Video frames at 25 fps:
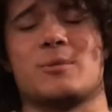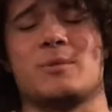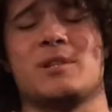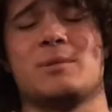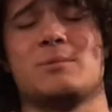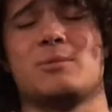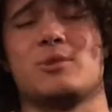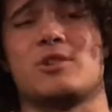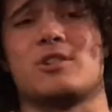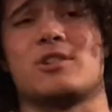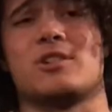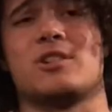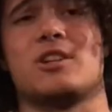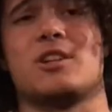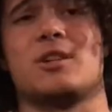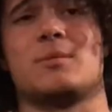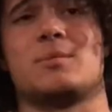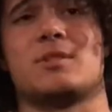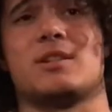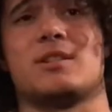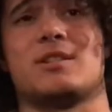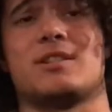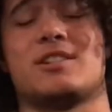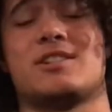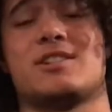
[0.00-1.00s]
We need more
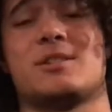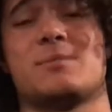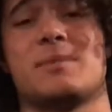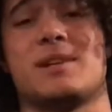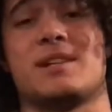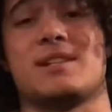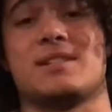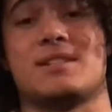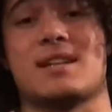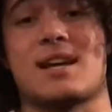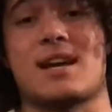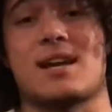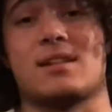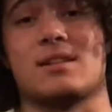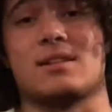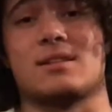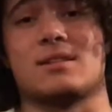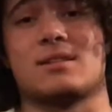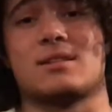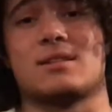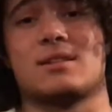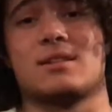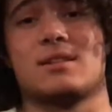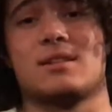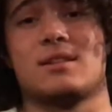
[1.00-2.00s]
clubs. Like, they should make
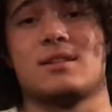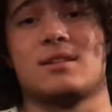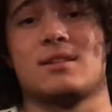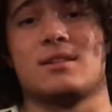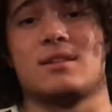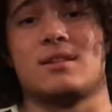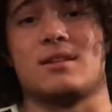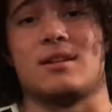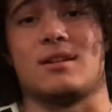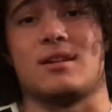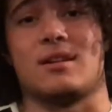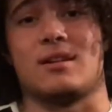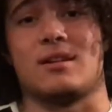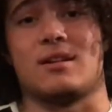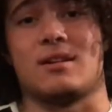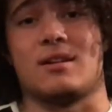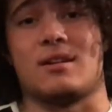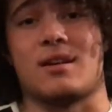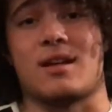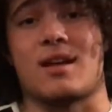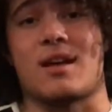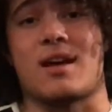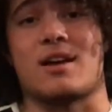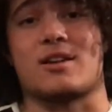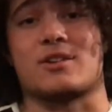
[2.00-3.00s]
Dallas
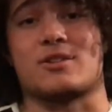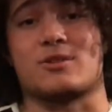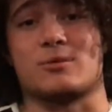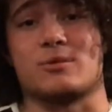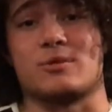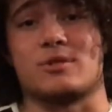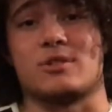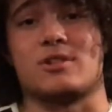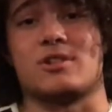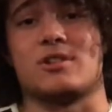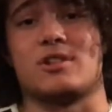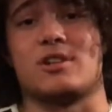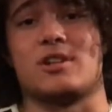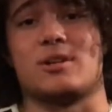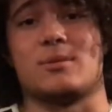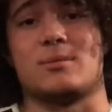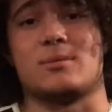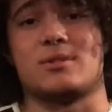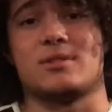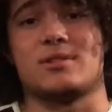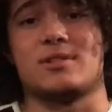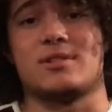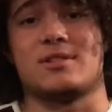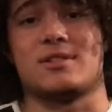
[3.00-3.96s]
an actual club.